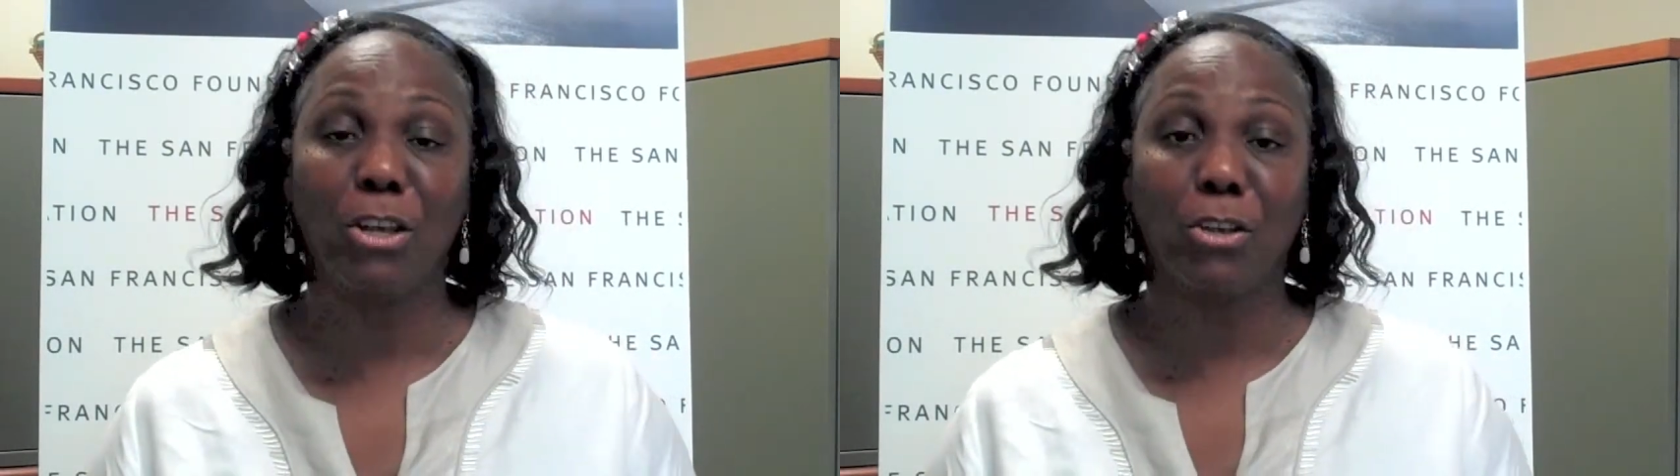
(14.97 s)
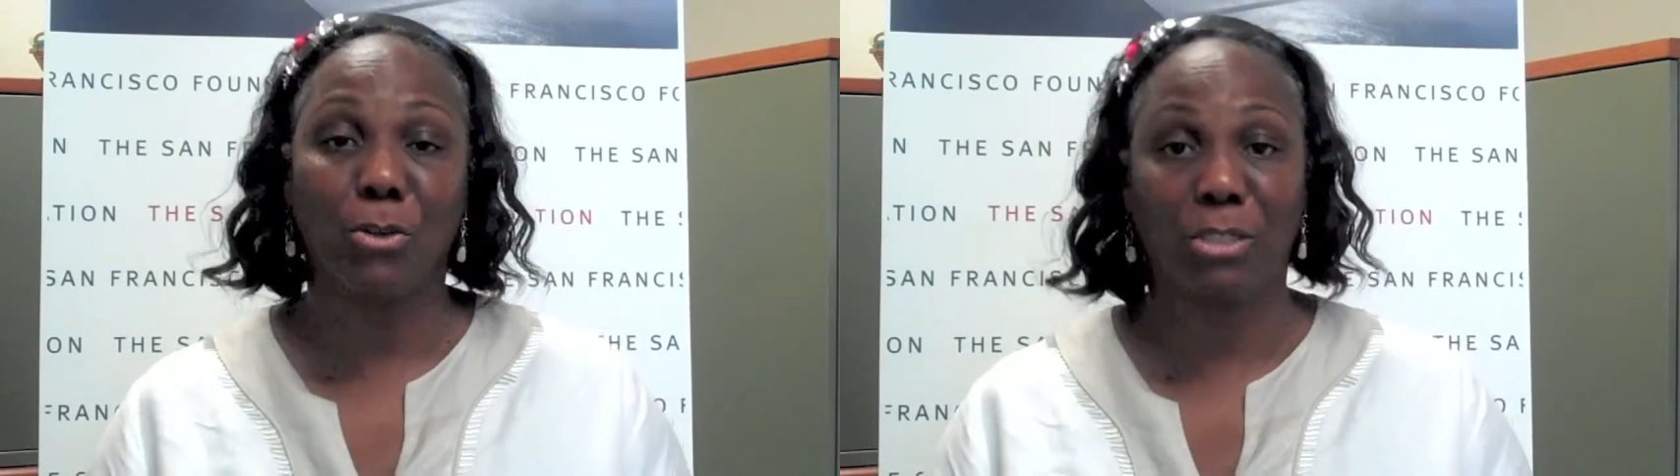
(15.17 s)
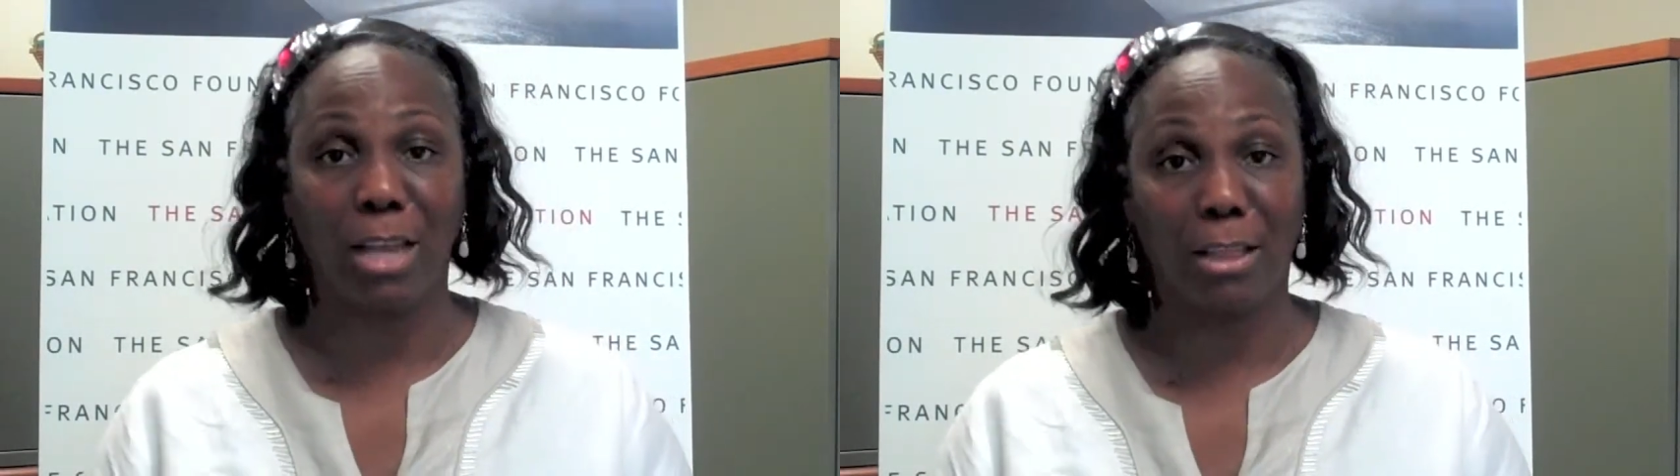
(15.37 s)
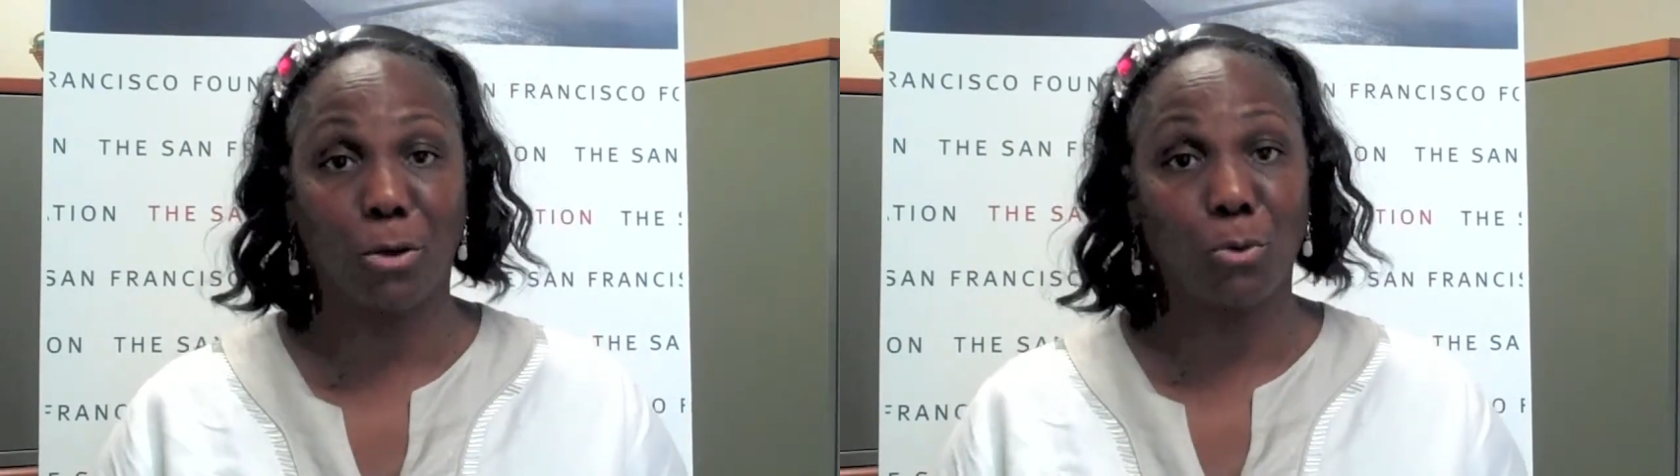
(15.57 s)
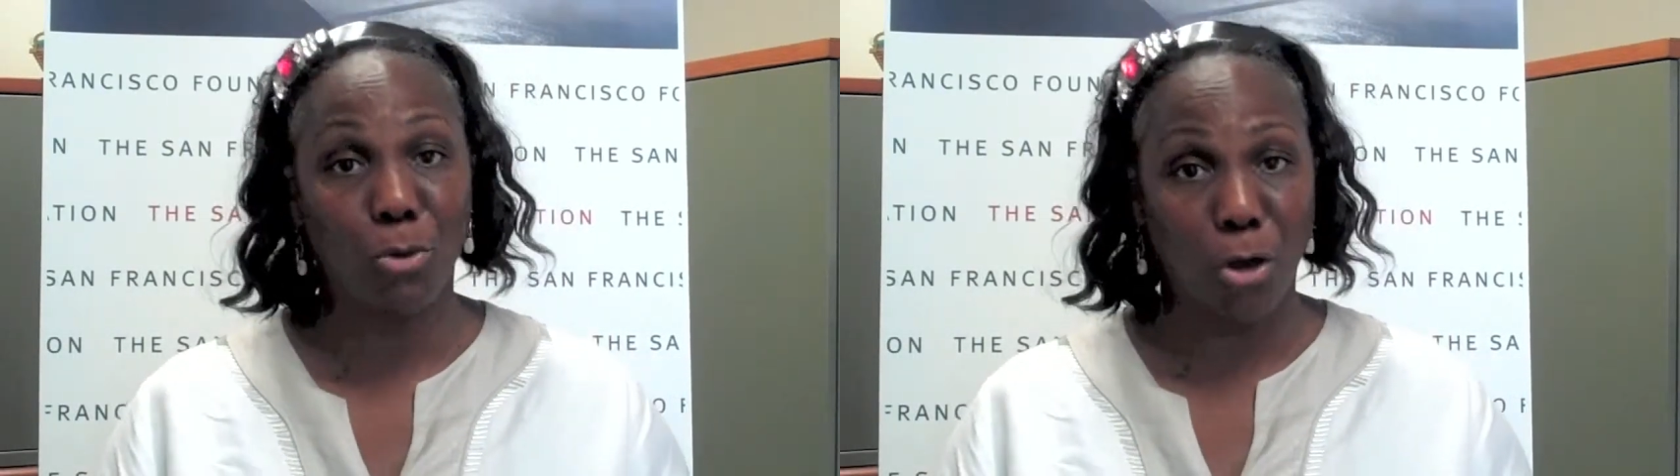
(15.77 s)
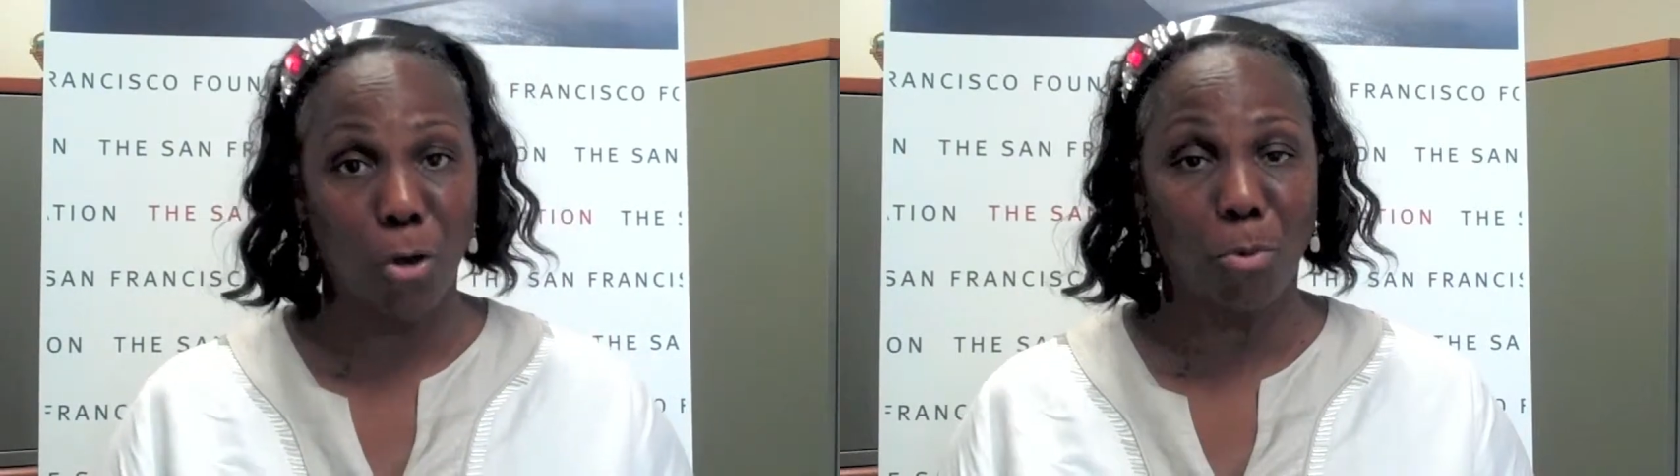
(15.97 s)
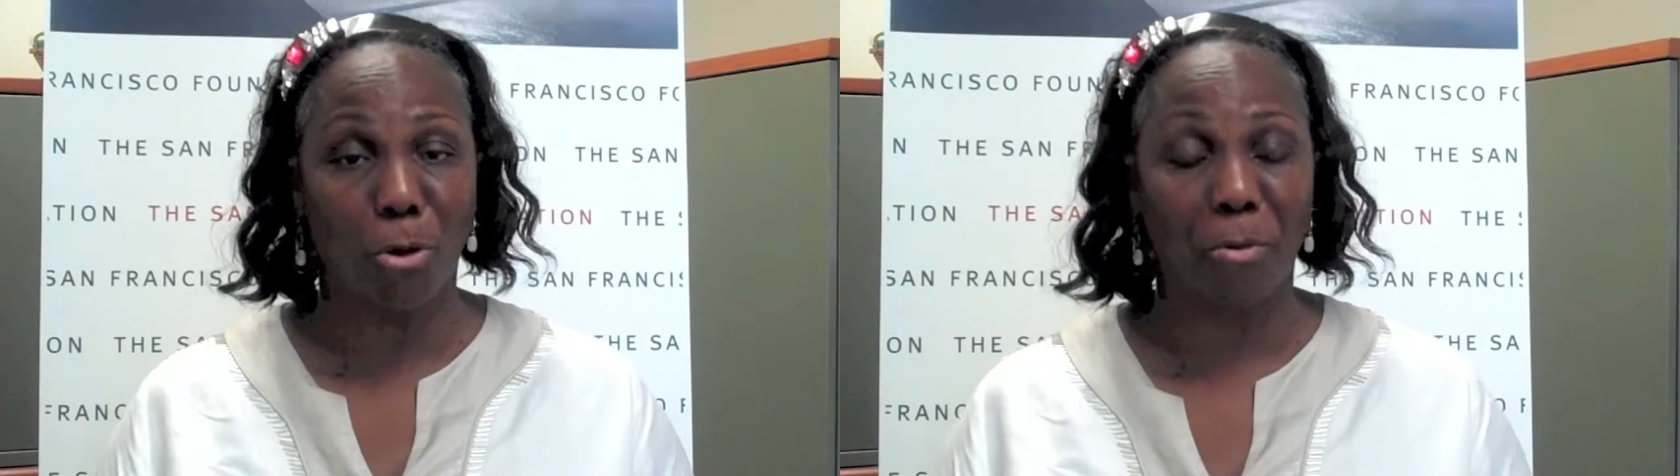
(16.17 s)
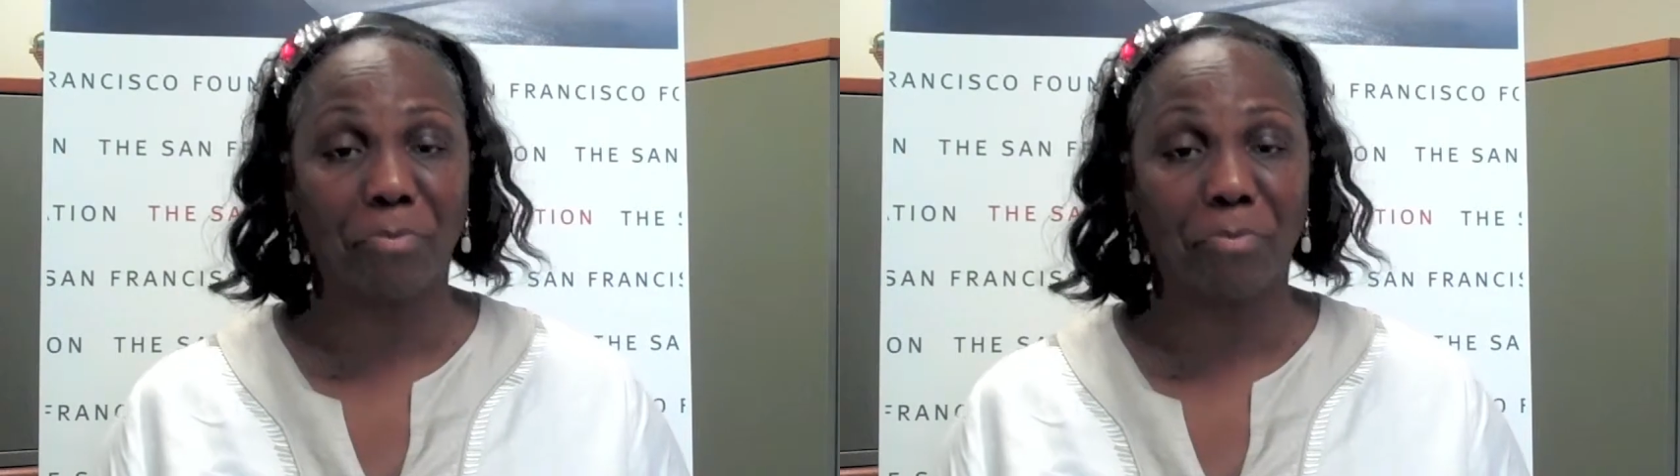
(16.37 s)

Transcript: Gonzalo Rucobo,